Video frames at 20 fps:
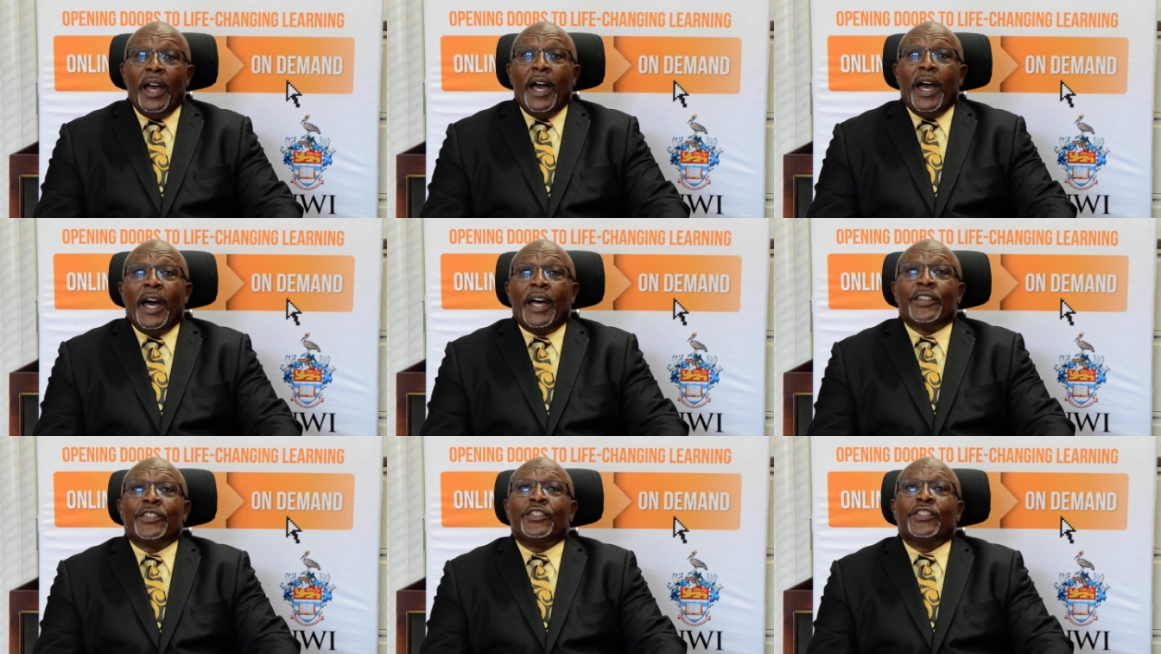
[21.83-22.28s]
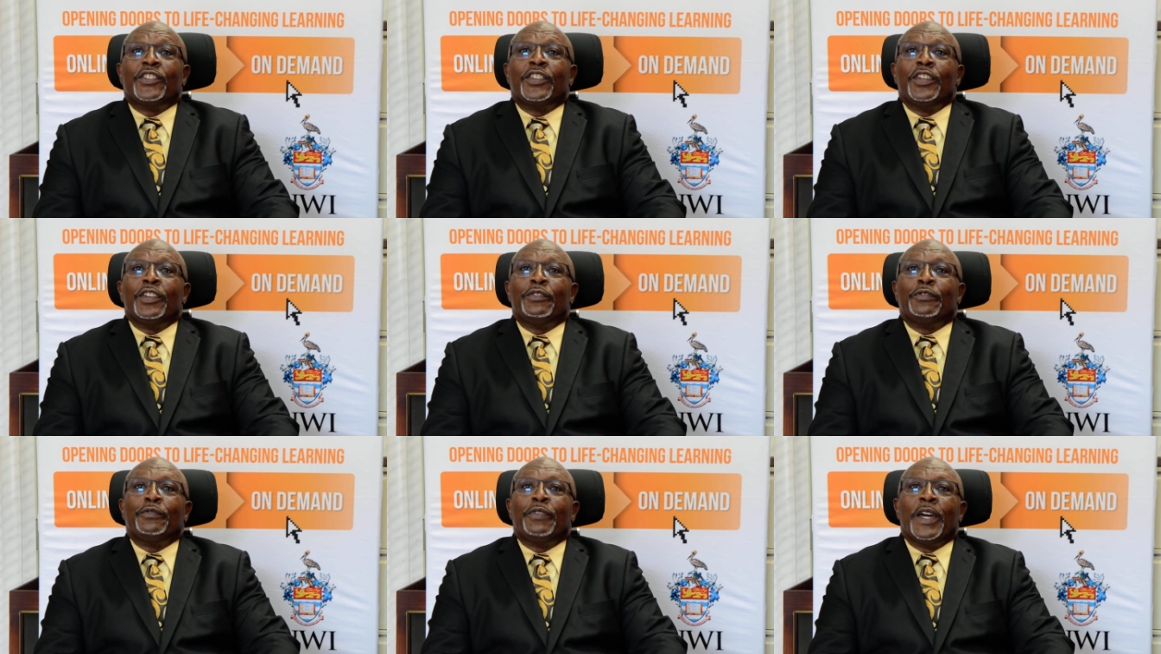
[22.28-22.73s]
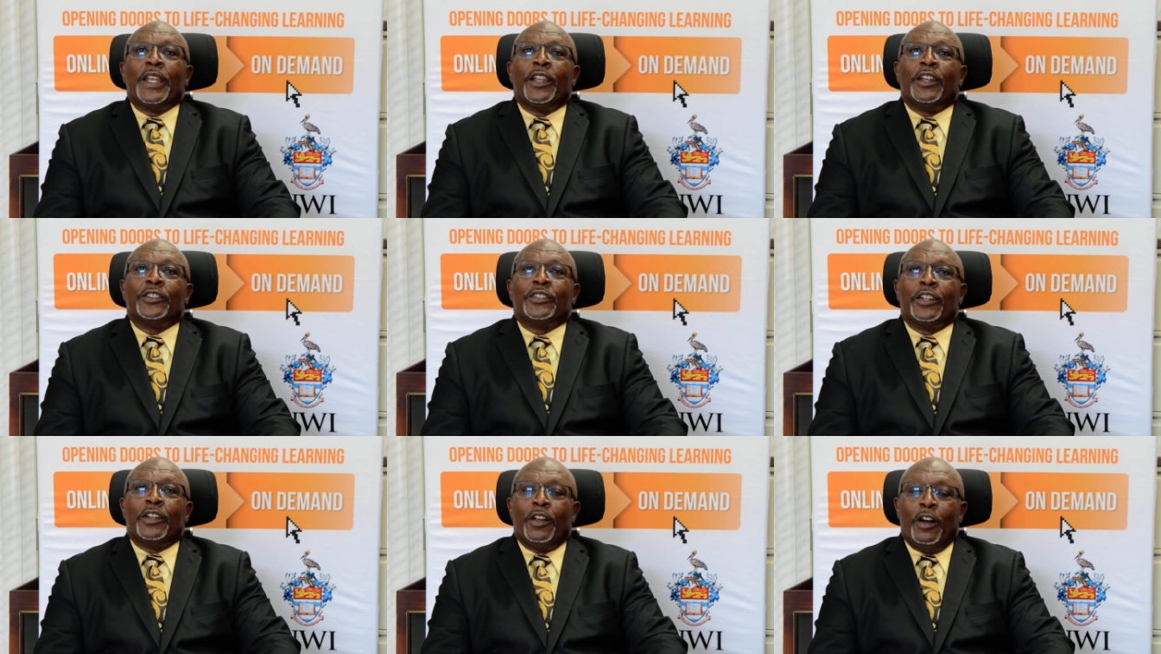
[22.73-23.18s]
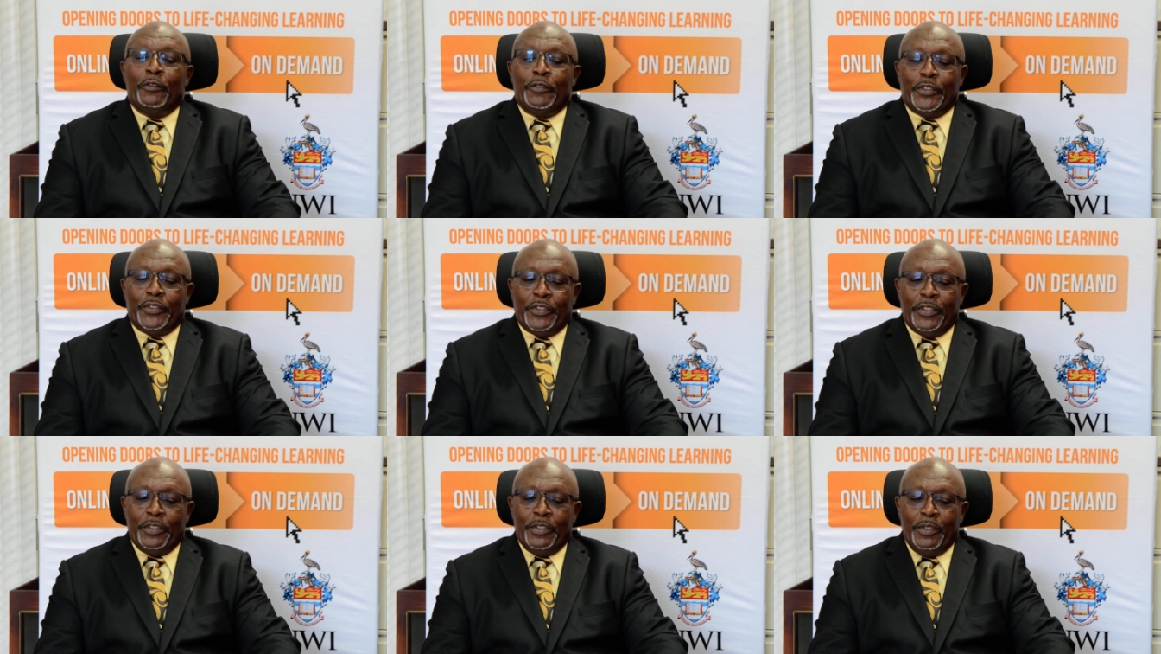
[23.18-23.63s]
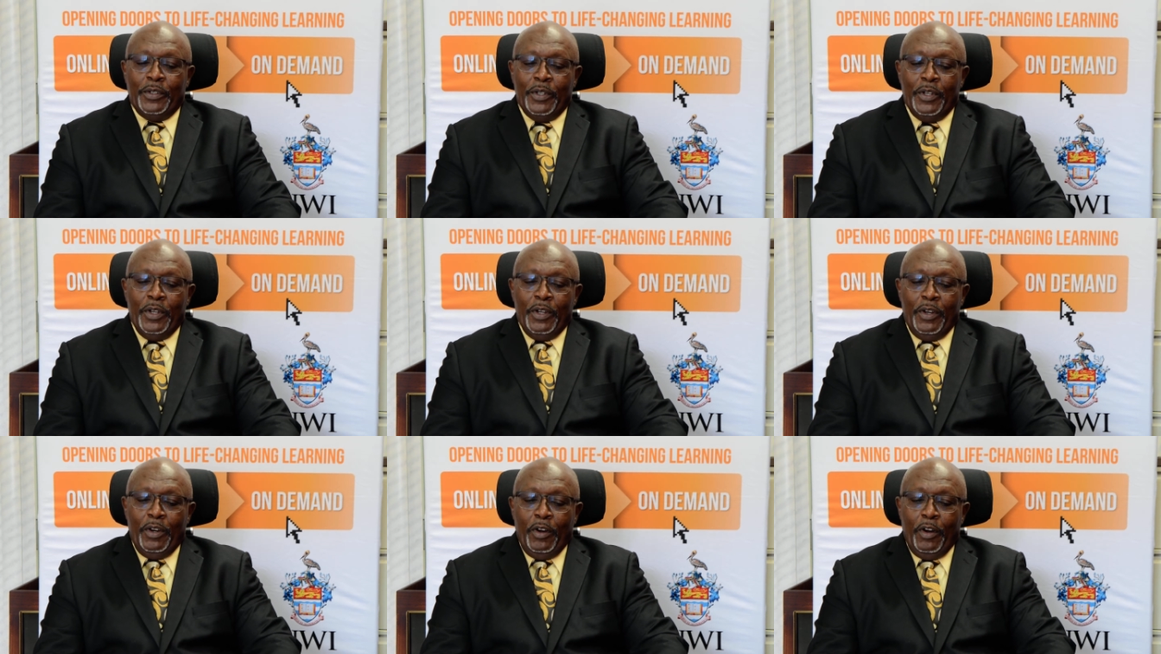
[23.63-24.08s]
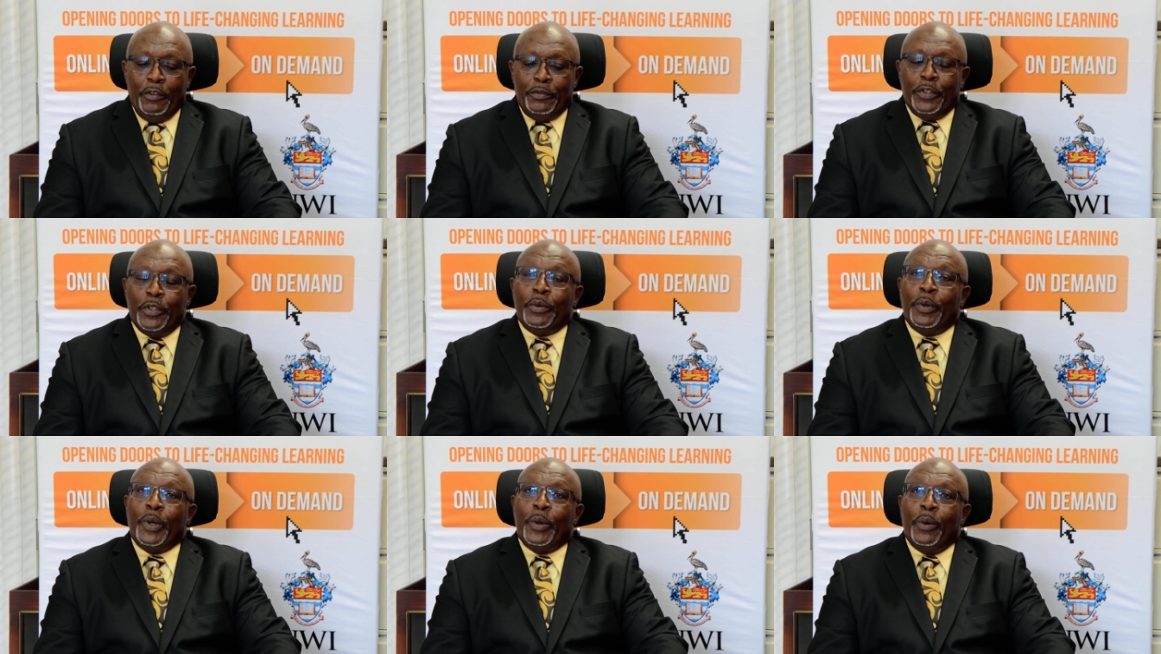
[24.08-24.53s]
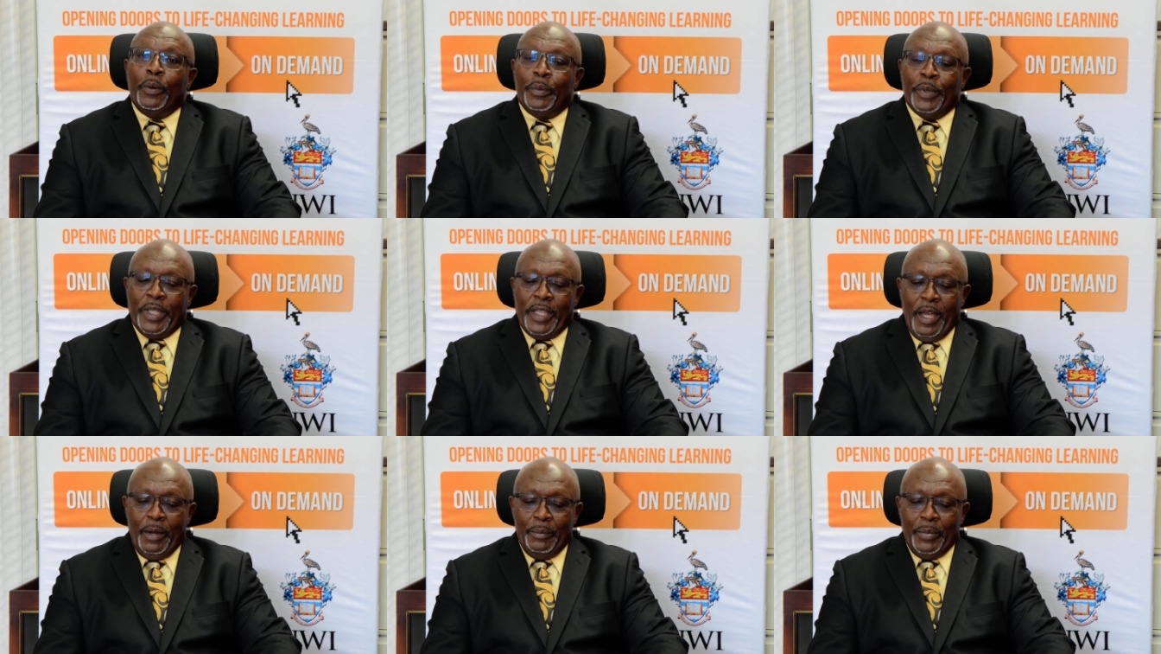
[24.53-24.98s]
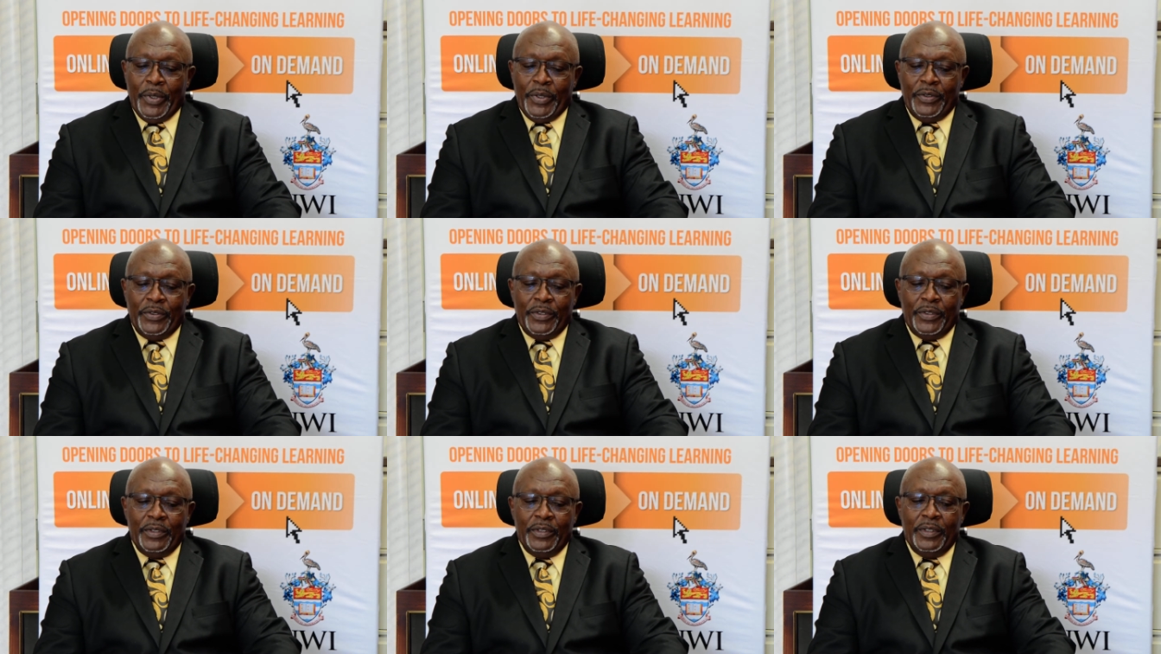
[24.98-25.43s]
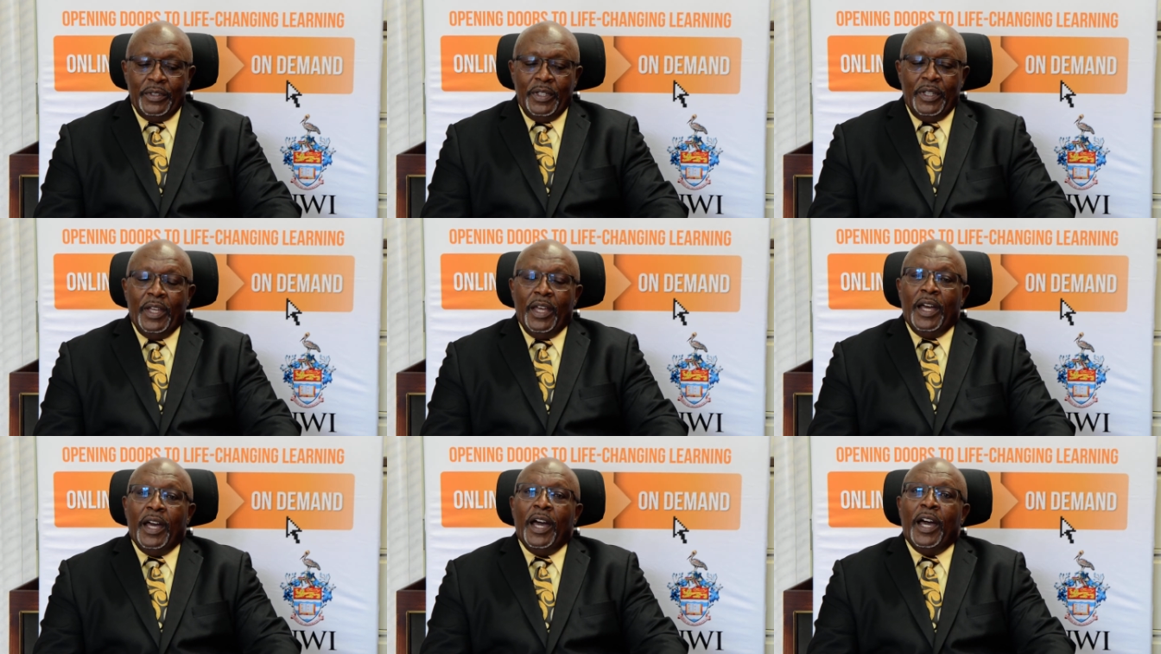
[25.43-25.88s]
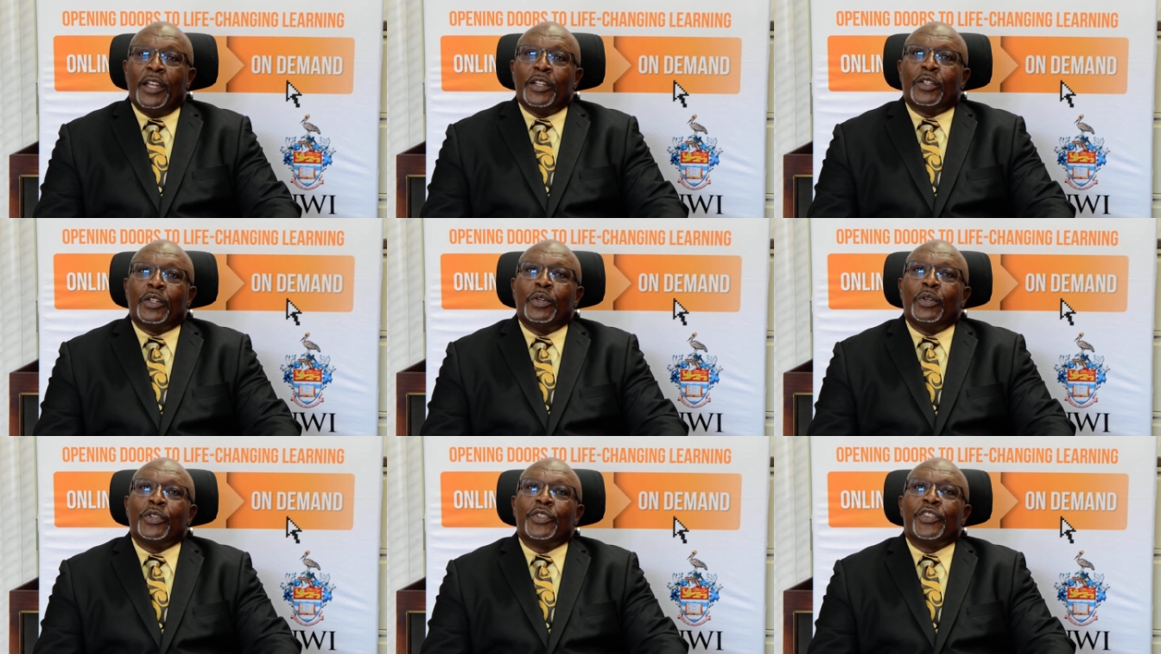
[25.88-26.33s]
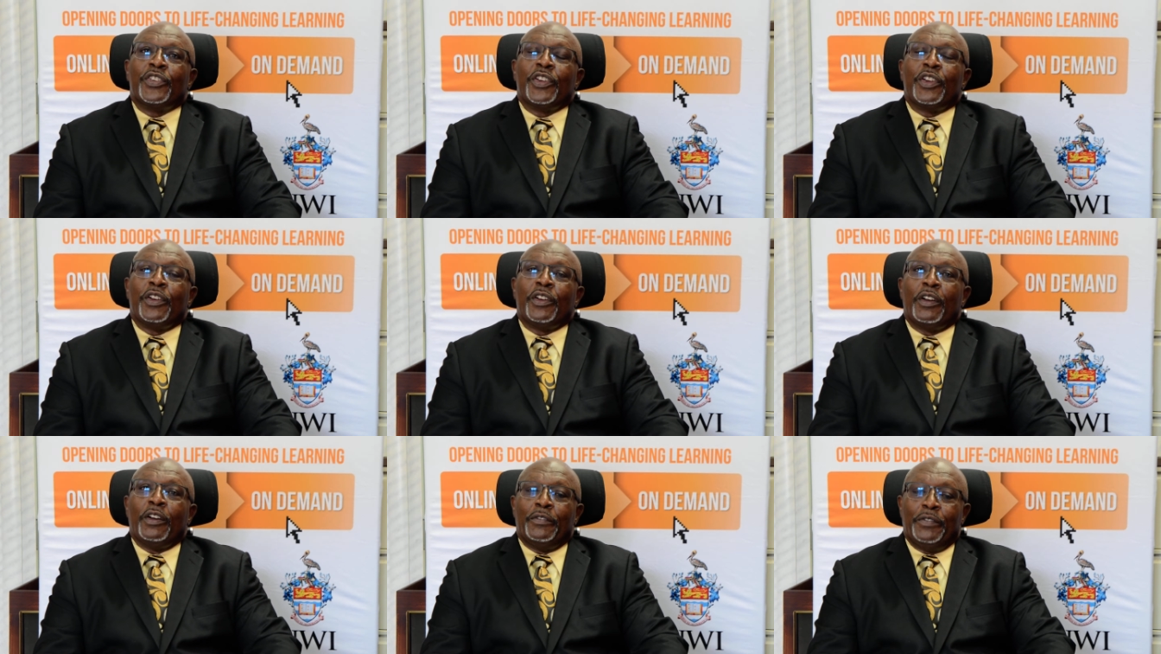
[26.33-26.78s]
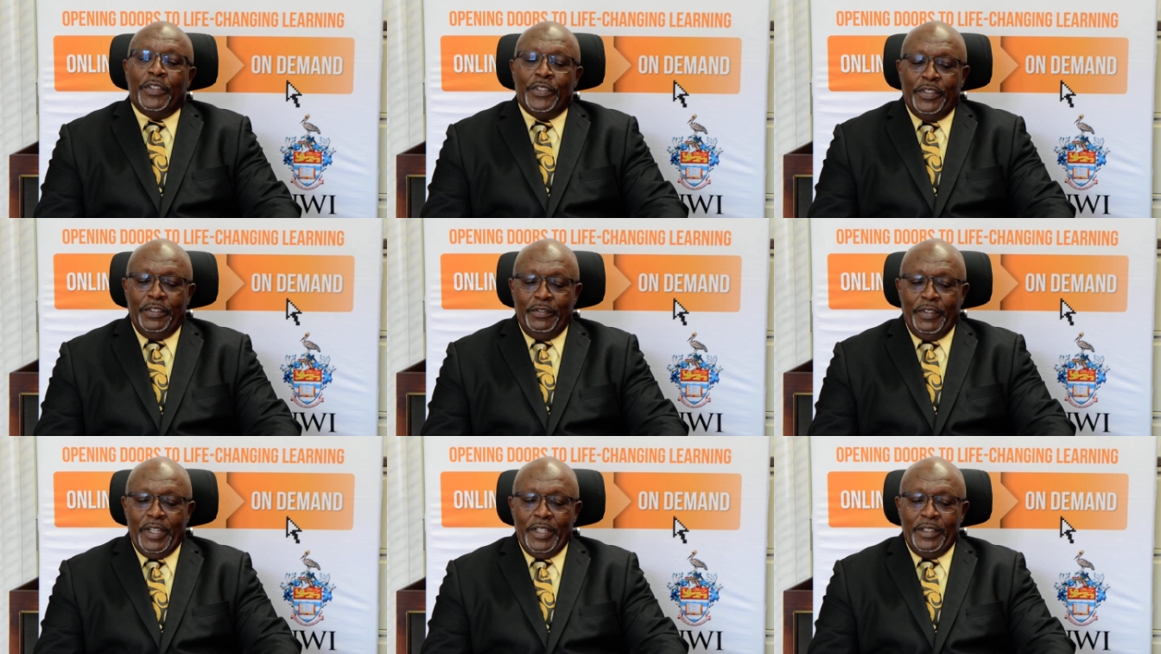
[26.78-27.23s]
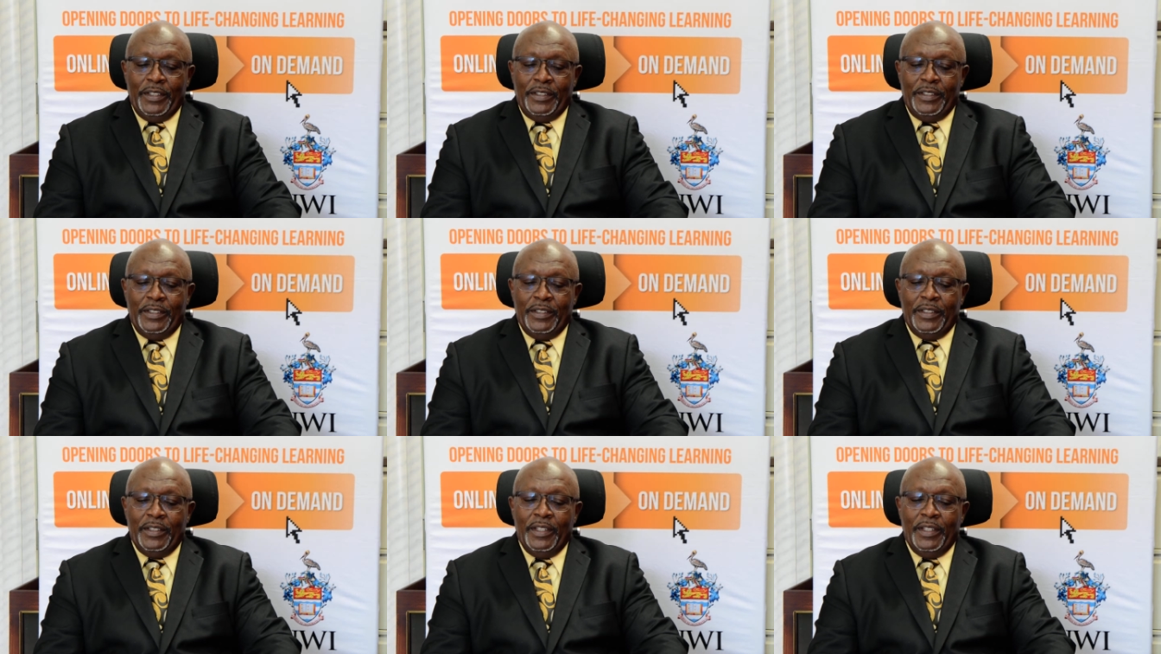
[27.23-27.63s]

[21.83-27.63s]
As Chief Financial Officer of the UWI Open Campus and co-chair of this event,